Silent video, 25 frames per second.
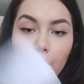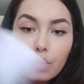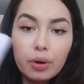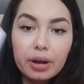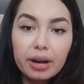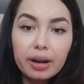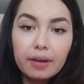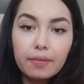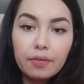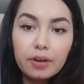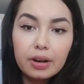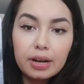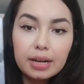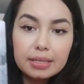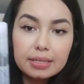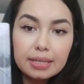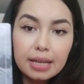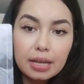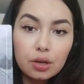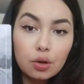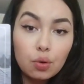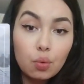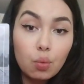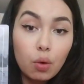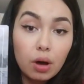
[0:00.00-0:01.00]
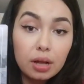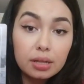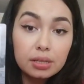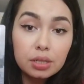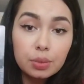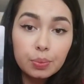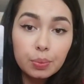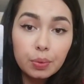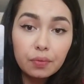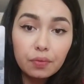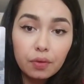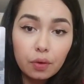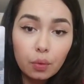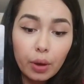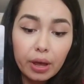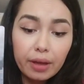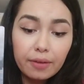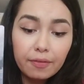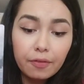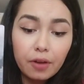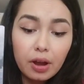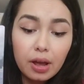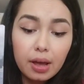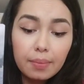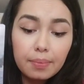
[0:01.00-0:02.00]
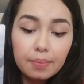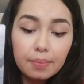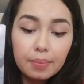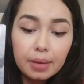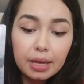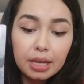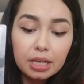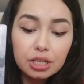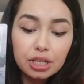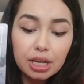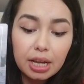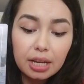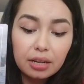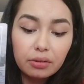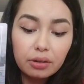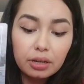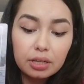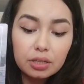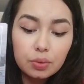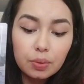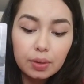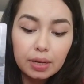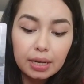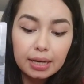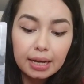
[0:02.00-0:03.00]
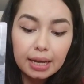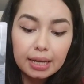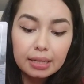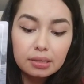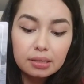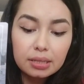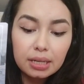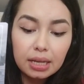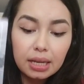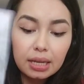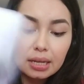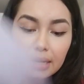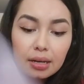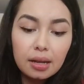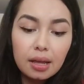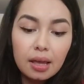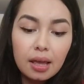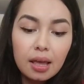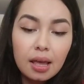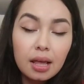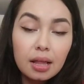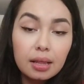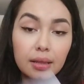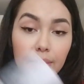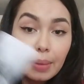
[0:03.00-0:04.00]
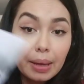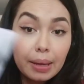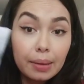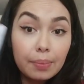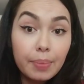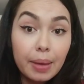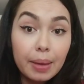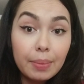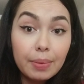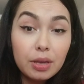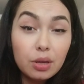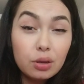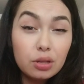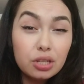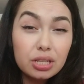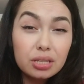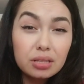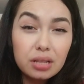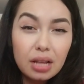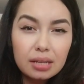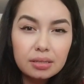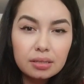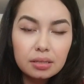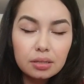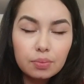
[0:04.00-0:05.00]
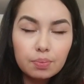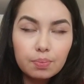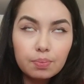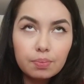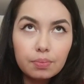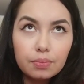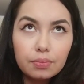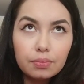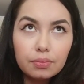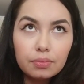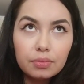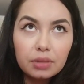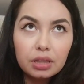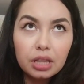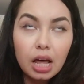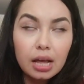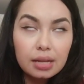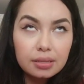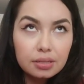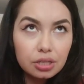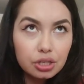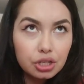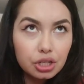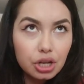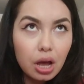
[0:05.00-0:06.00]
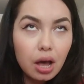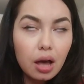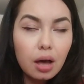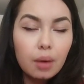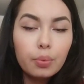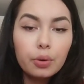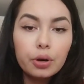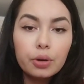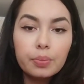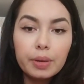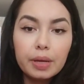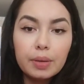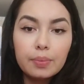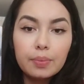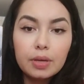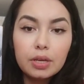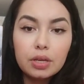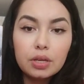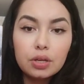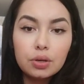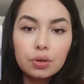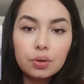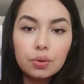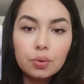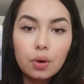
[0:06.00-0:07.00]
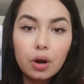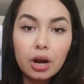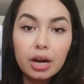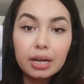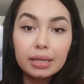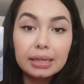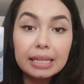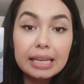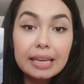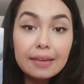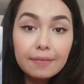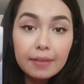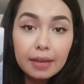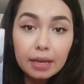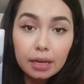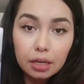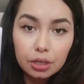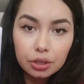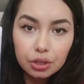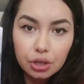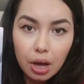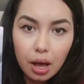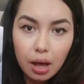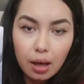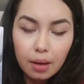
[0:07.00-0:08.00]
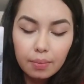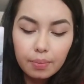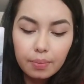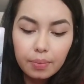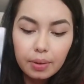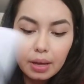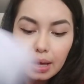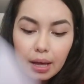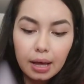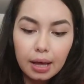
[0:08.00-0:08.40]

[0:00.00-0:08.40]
from whatever it is that you want to move away from in January 2019, maybe you just lost a job, or maybe you are leaving a job,